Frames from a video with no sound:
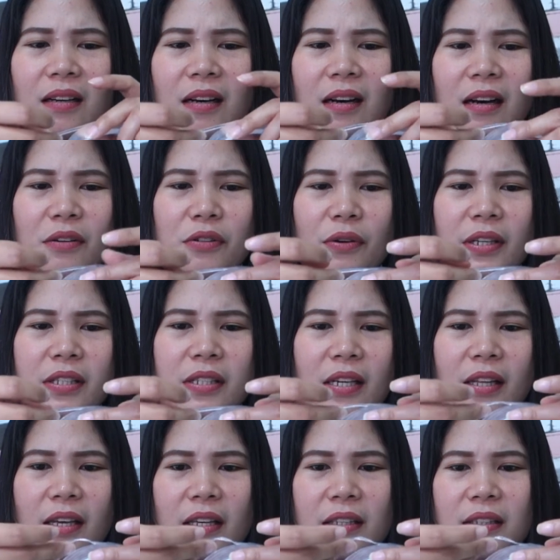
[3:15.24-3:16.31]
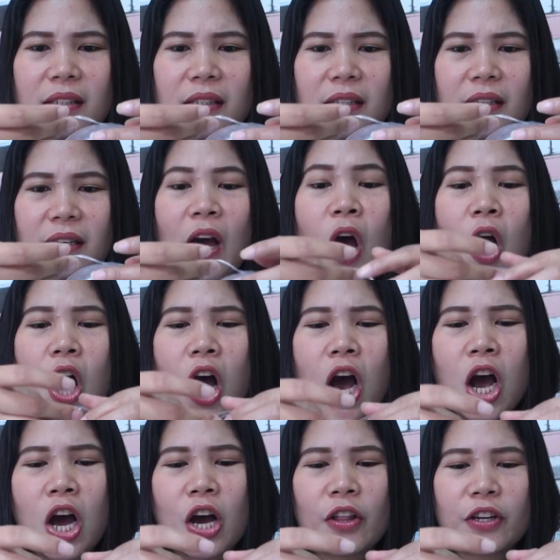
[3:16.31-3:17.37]
How do I stick that?
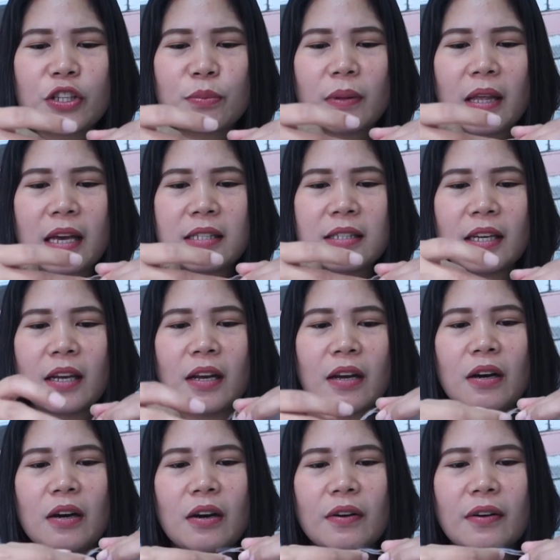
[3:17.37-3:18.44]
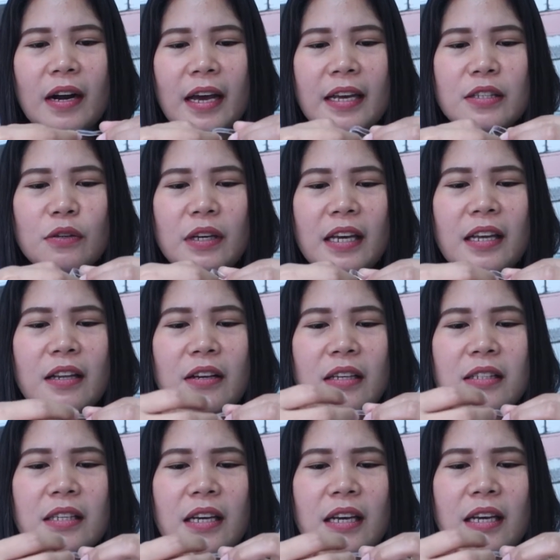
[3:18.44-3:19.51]
Oh, there's plastic. Alright, so it seems
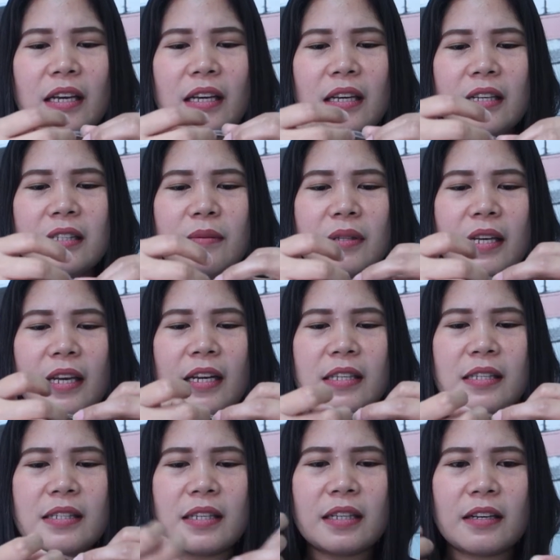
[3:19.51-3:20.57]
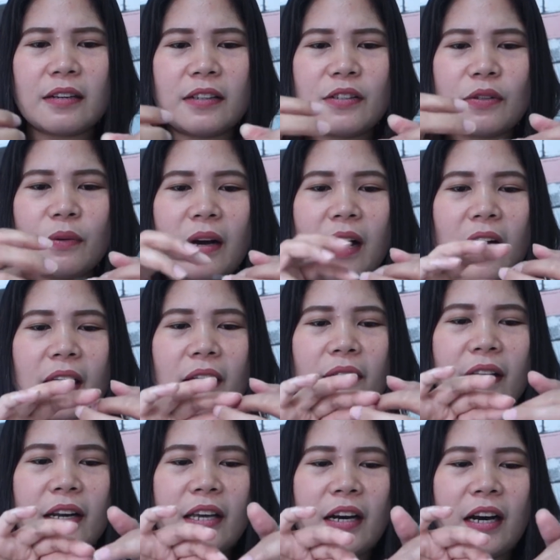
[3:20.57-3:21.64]
like it is a silicone. So I
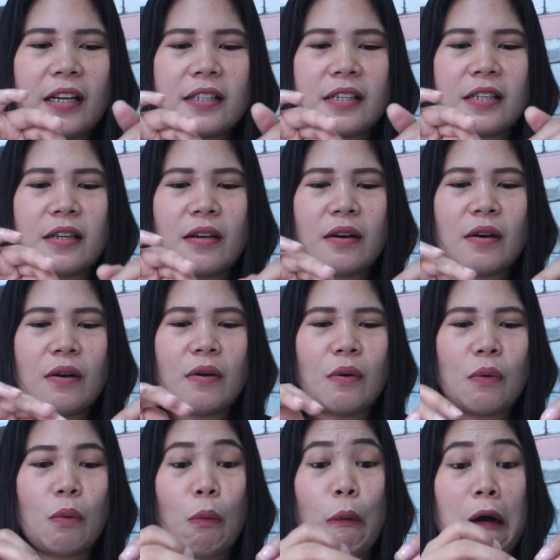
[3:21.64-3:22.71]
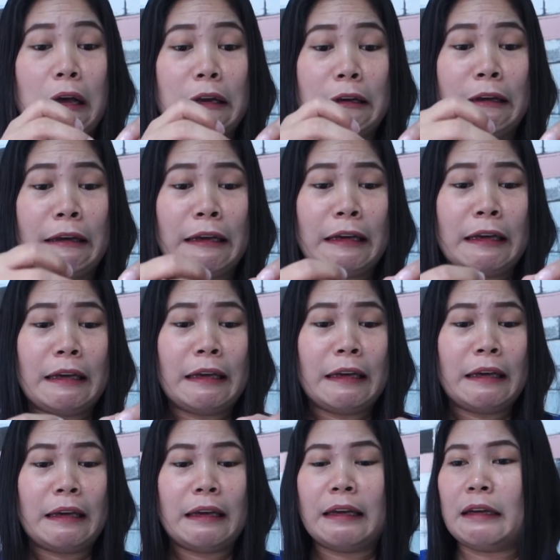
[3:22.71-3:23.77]
already cut one
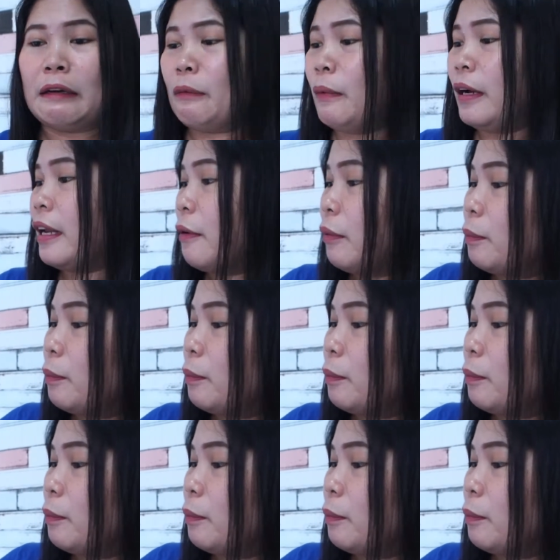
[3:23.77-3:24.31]
I will